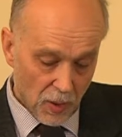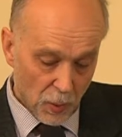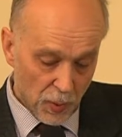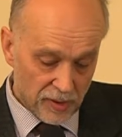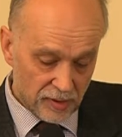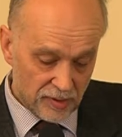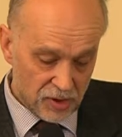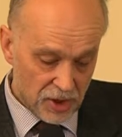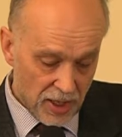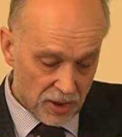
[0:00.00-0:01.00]
with its
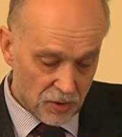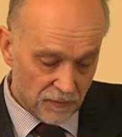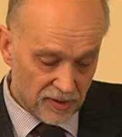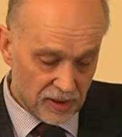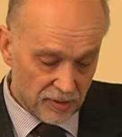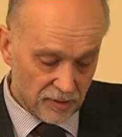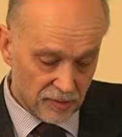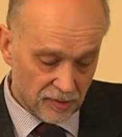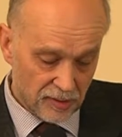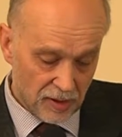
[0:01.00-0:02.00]
change of
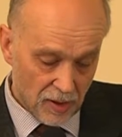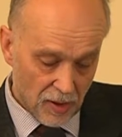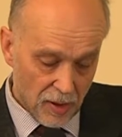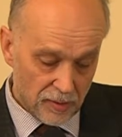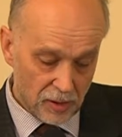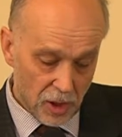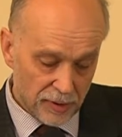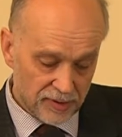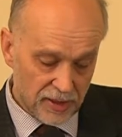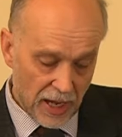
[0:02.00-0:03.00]
seasons, the
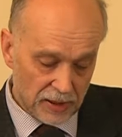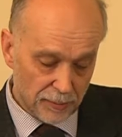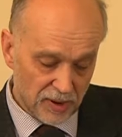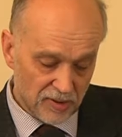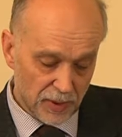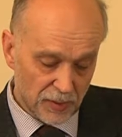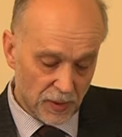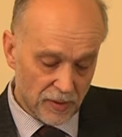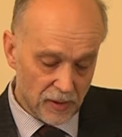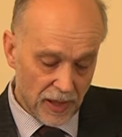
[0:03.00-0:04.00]
lost dynamism
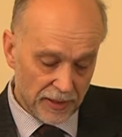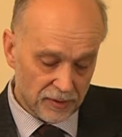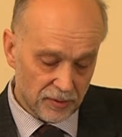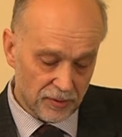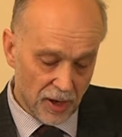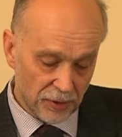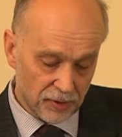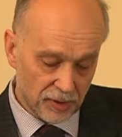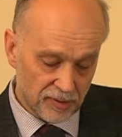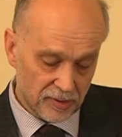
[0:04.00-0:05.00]
between the light and
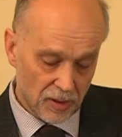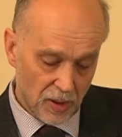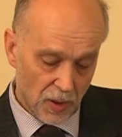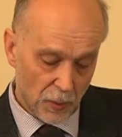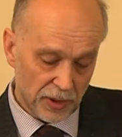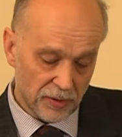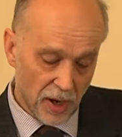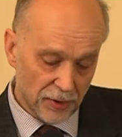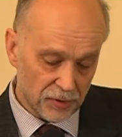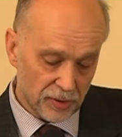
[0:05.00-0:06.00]
darkness, where
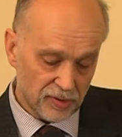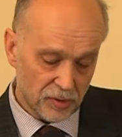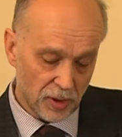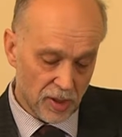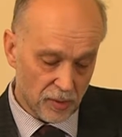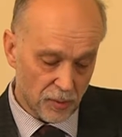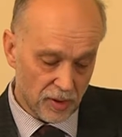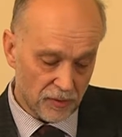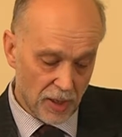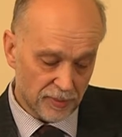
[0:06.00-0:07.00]
darkness, together with
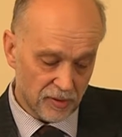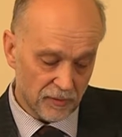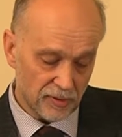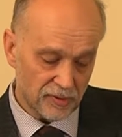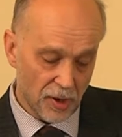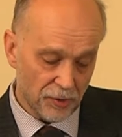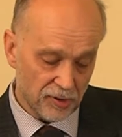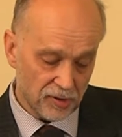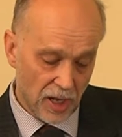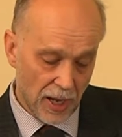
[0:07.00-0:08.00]
the depths of the starry
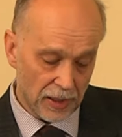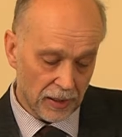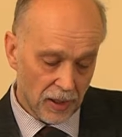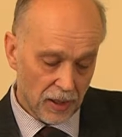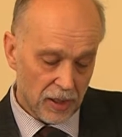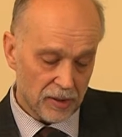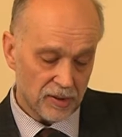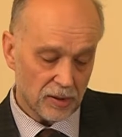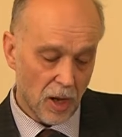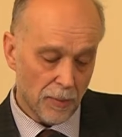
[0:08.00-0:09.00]
sky, is
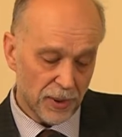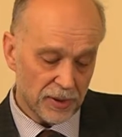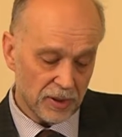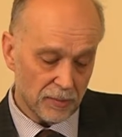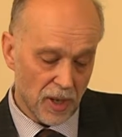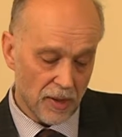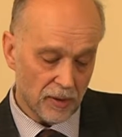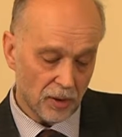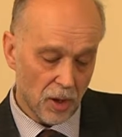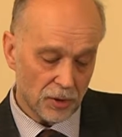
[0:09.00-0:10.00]
accompanied by
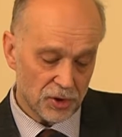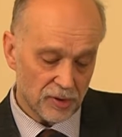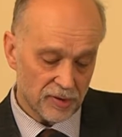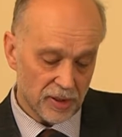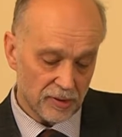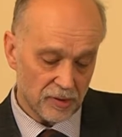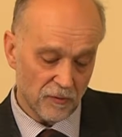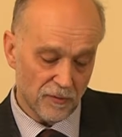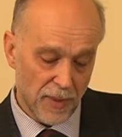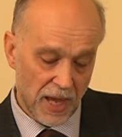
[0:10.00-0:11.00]
the consciousness
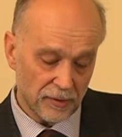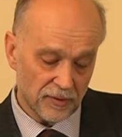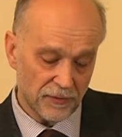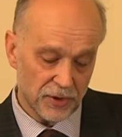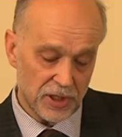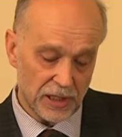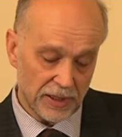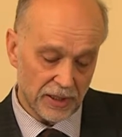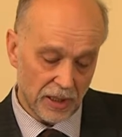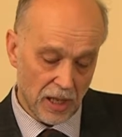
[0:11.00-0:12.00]
of man's
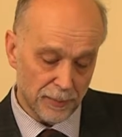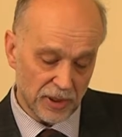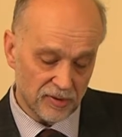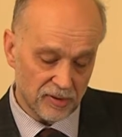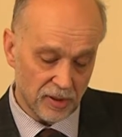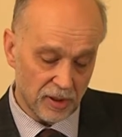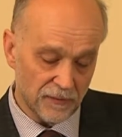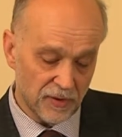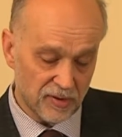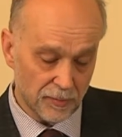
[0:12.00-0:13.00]
fragility amidst the
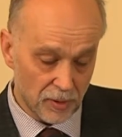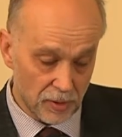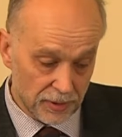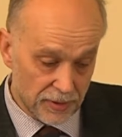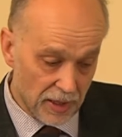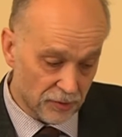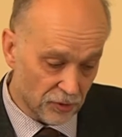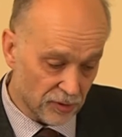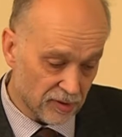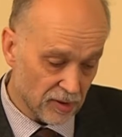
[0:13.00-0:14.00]
invisible
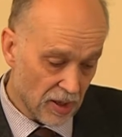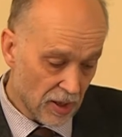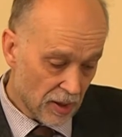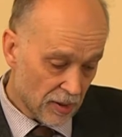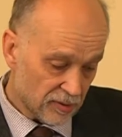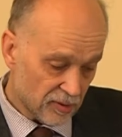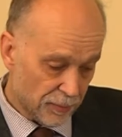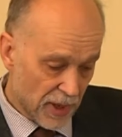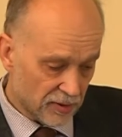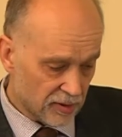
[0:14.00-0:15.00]
dangers
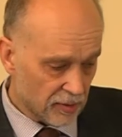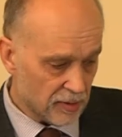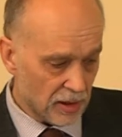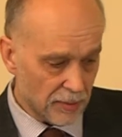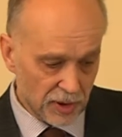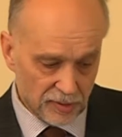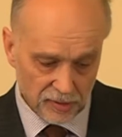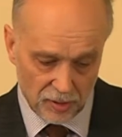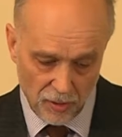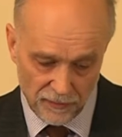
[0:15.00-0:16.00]
surpassing the
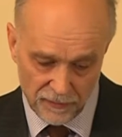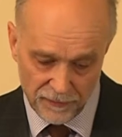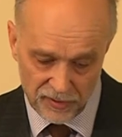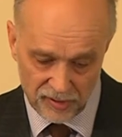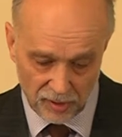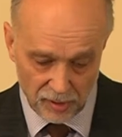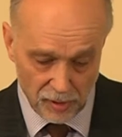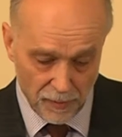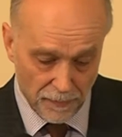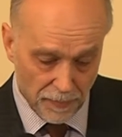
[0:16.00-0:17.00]
limits of the
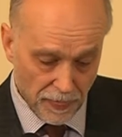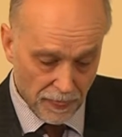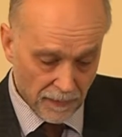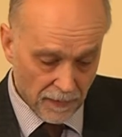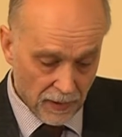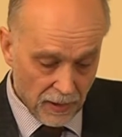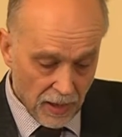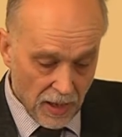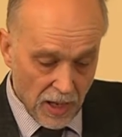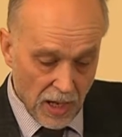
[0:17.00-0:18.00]
physical,
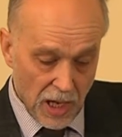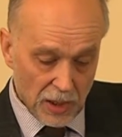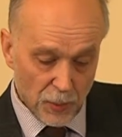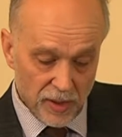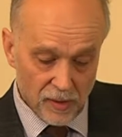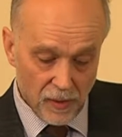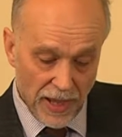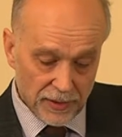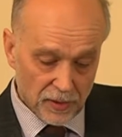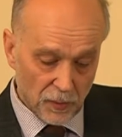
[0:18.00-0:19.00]
and where the
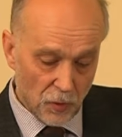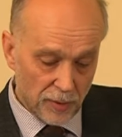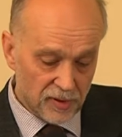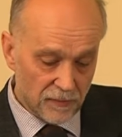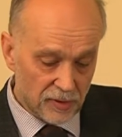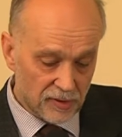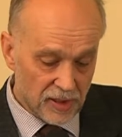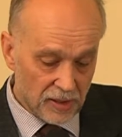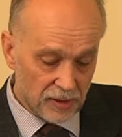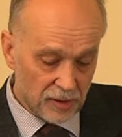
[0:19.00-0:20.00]
light and warmth of the
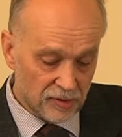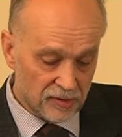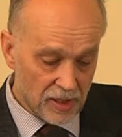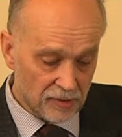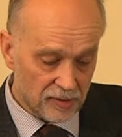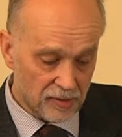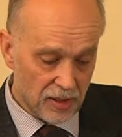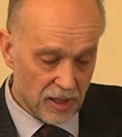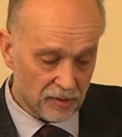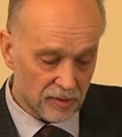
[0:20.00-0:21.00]
sun is
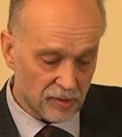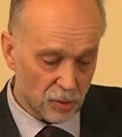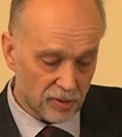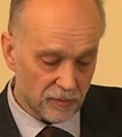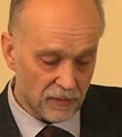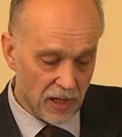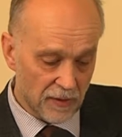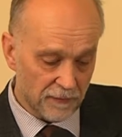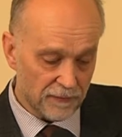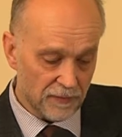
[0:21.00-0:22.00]
sensed as a source of
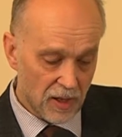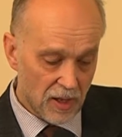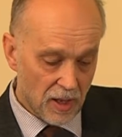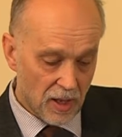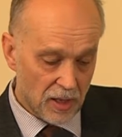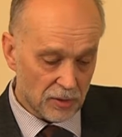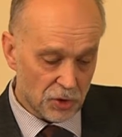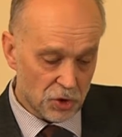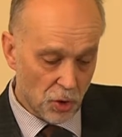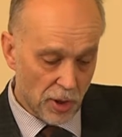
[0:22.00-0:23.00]
life
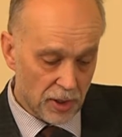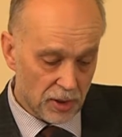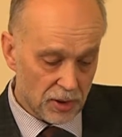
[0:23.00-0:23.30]
and joy,